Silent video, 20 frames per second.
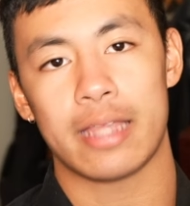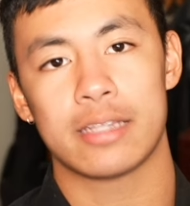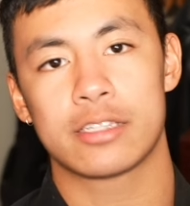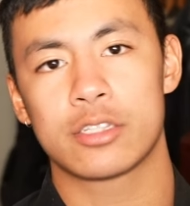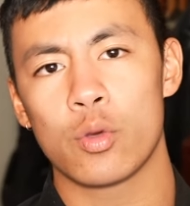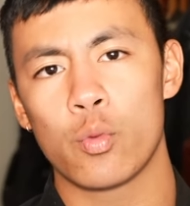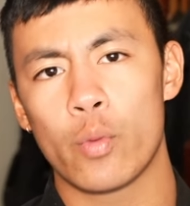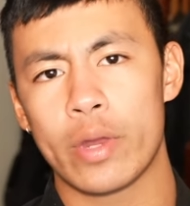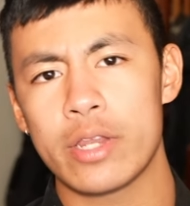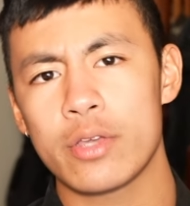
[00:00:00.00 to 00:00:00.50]
And
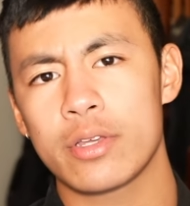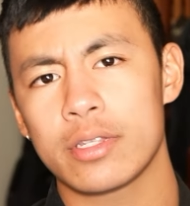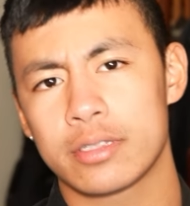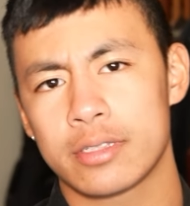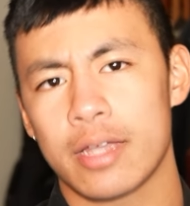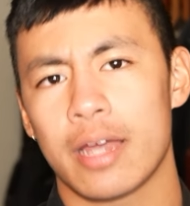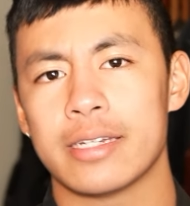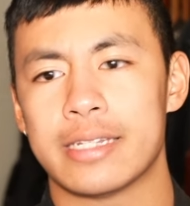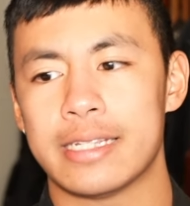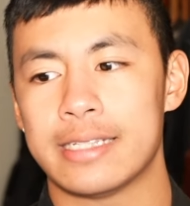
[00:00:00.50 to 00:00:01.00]
so when you can
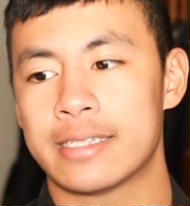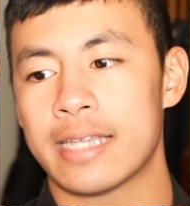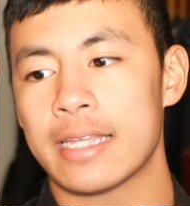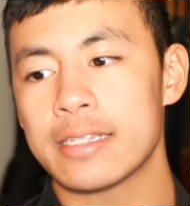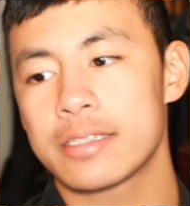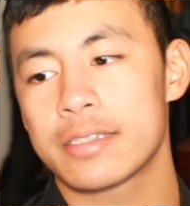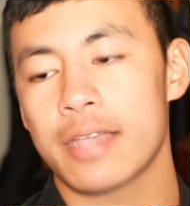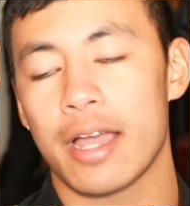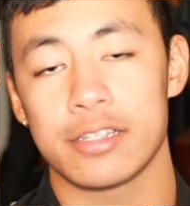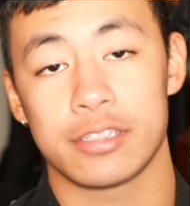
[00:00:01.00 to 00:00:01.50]
start
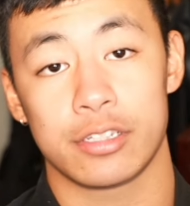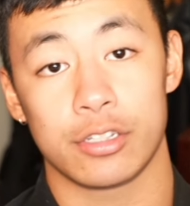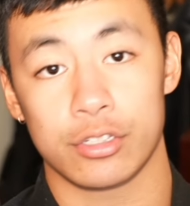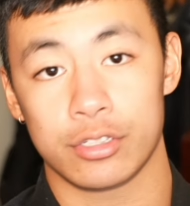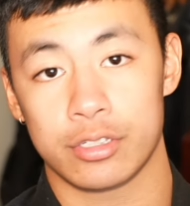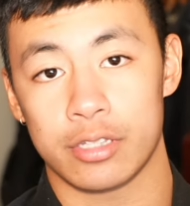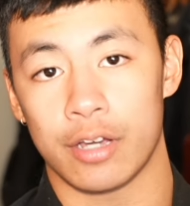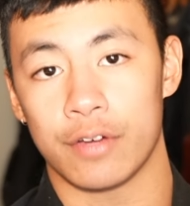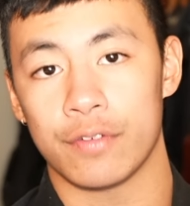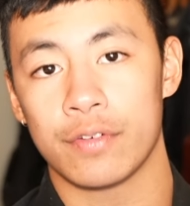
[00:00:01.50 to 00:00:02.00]
desensitizing
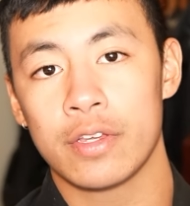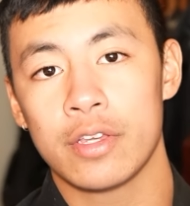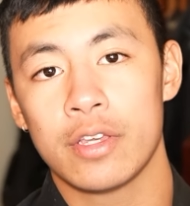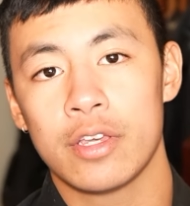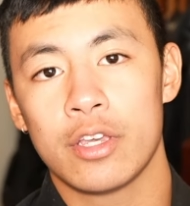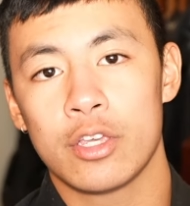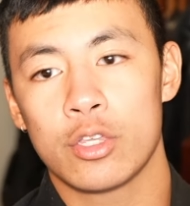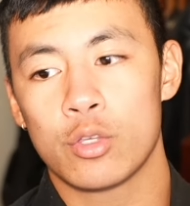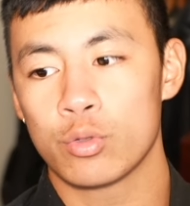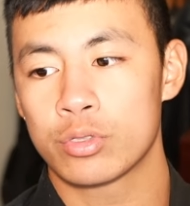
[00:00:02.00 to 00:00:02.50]
yourself,
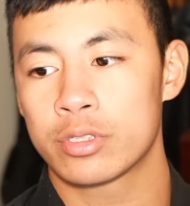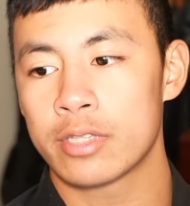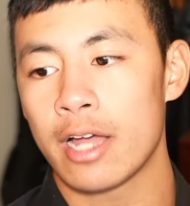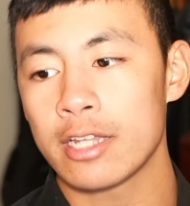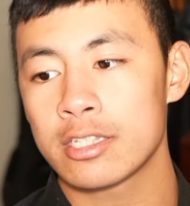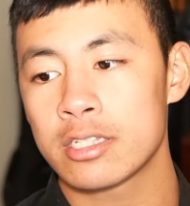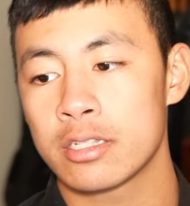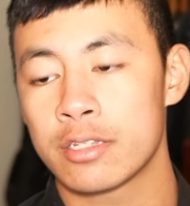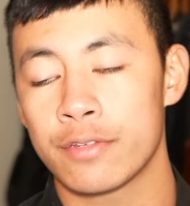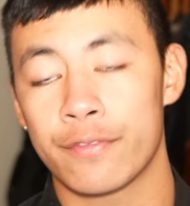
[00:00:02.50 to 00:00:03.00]
you'll
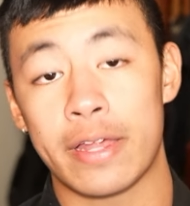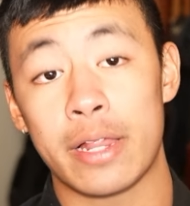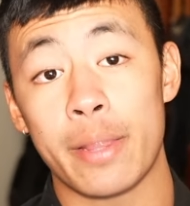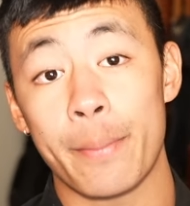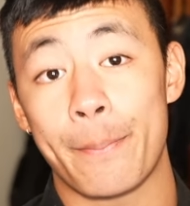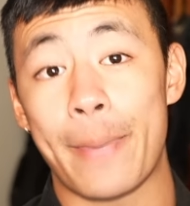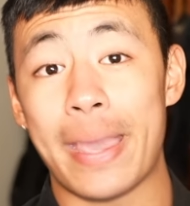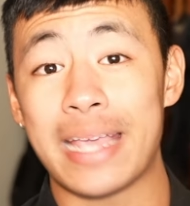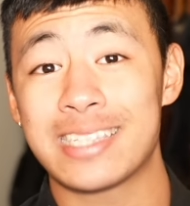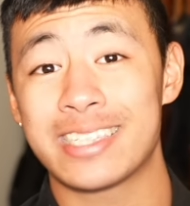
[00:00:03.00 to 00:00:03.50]
start to
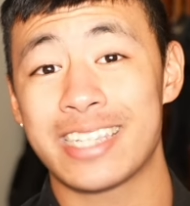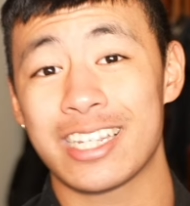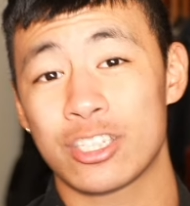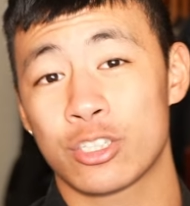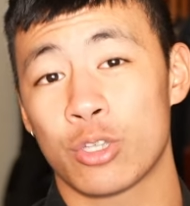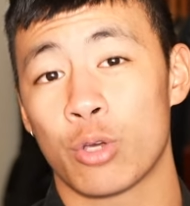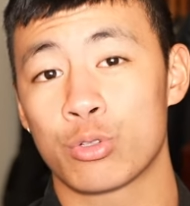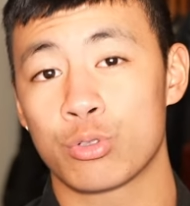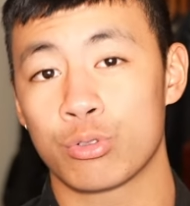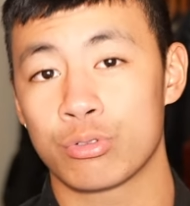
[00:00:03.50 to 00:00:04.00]
develop basic
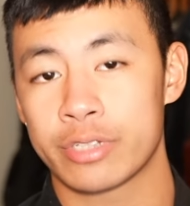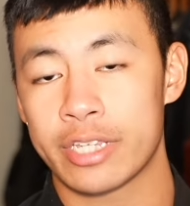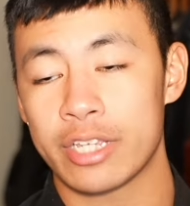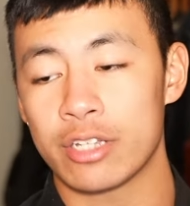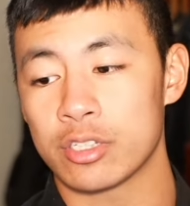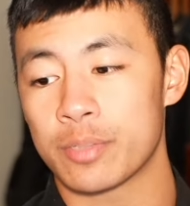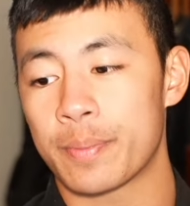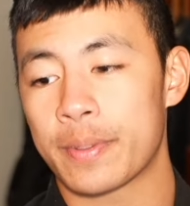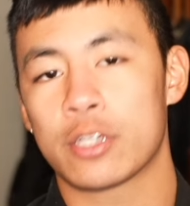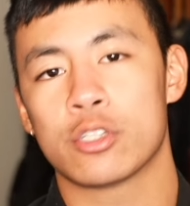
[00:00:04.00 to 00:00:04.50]
social
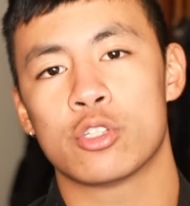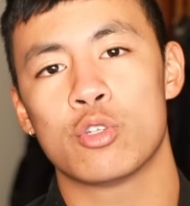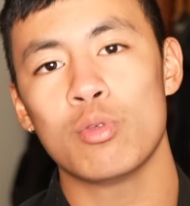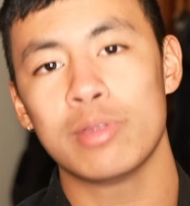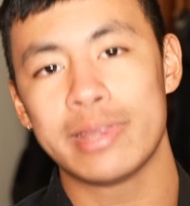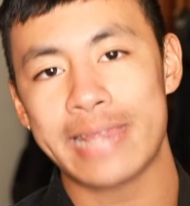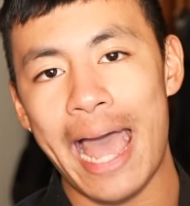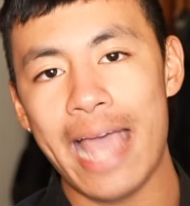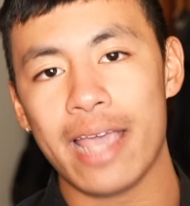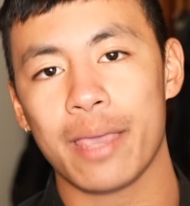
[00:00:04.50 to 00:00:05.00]
skills because you
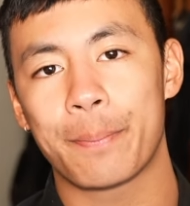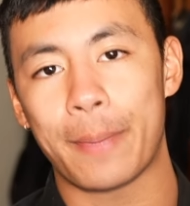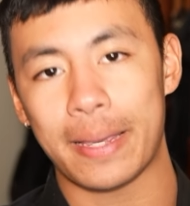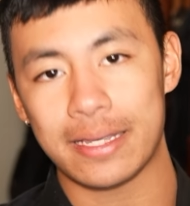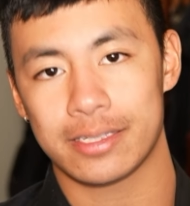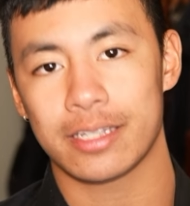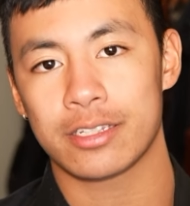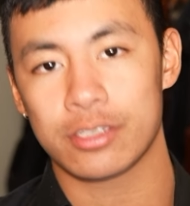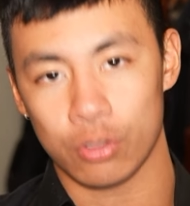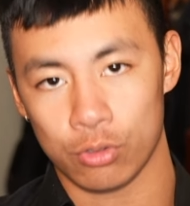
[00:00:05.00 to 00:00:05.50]
lack
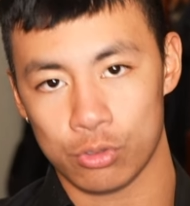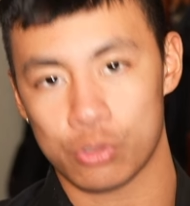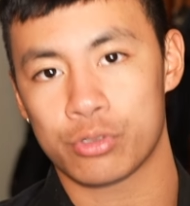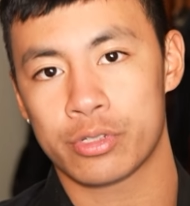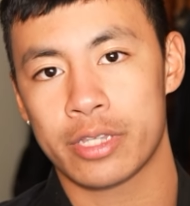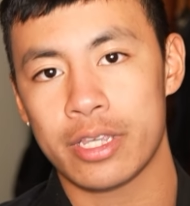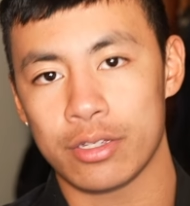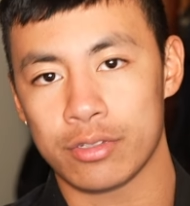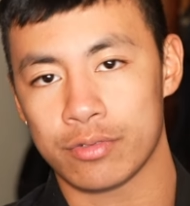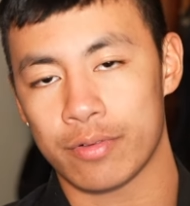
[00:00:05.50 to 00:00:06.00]
basic social
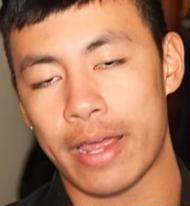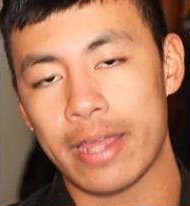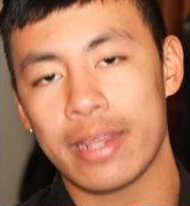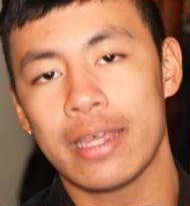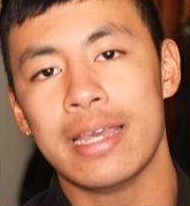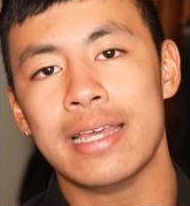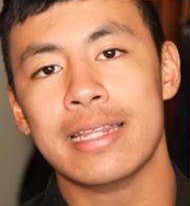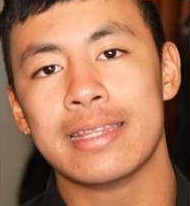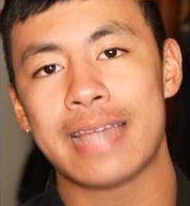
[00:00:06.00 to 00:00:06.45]
skills, right?